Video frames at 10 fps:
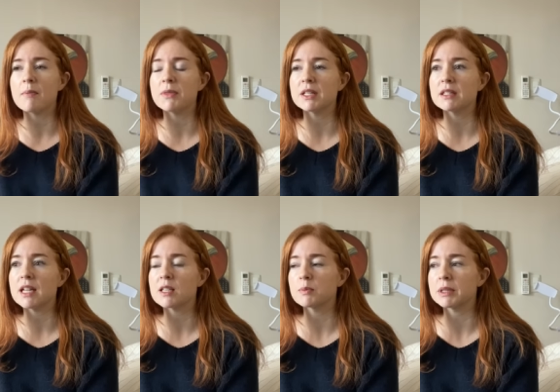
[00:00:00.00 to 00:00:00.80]
This
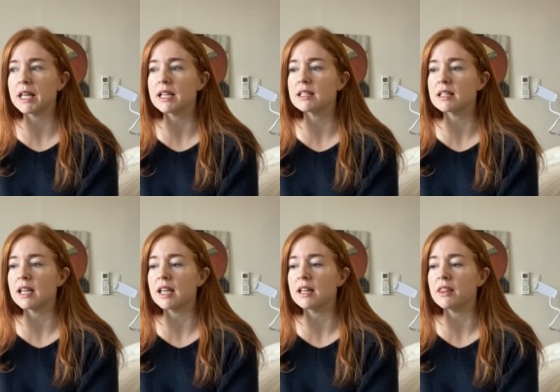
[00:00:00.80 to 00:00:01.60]
takes place
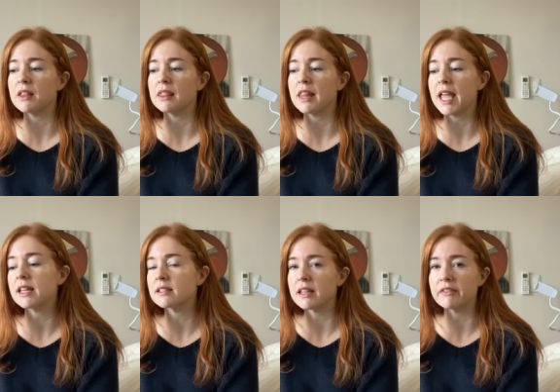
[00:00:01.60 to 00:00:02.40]
in the
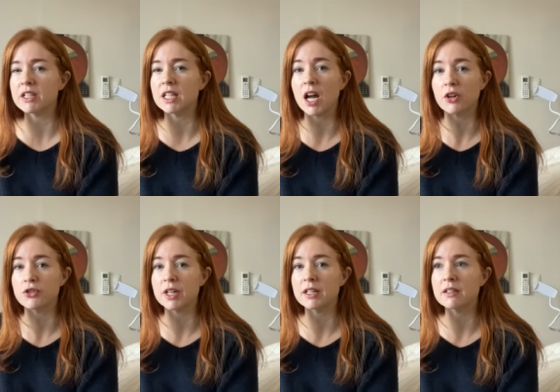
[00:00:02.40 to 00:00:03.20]
late
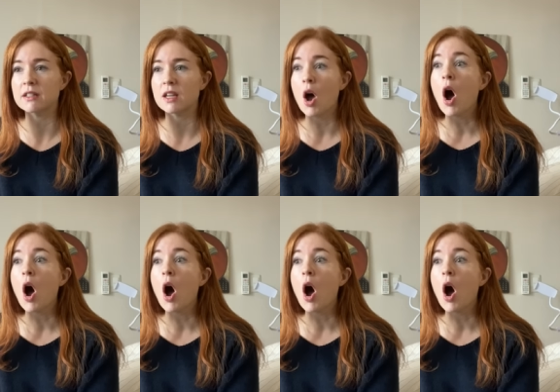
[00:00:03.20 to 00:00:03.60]
1700s.